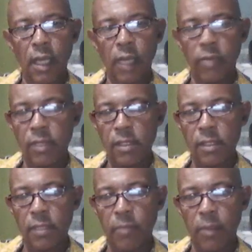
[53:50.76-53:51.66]
and
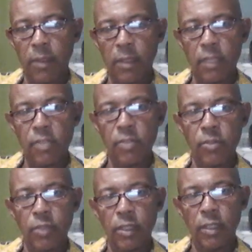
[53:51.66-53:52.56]
wasn't properly
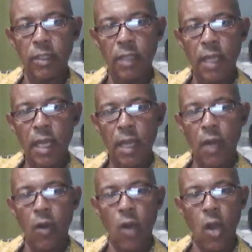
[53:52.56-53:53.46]
distributed
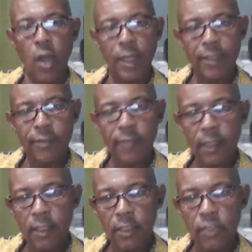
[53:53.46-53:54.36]
or
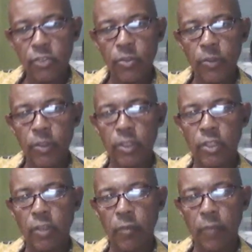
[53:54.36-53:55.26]
unevenly distributed.
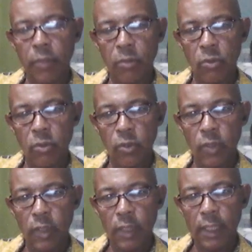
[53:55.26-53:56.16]
Some people who
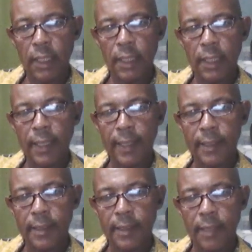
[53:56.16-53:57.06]
don't need it get
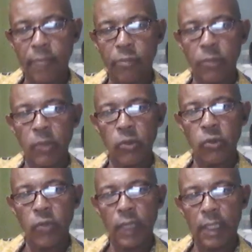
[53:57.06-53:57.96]
it, and people
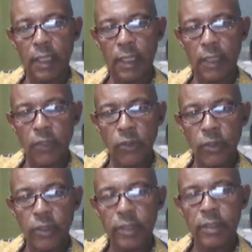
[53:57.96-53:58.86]
who really need it
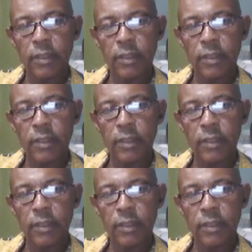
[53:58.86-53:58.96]
don't.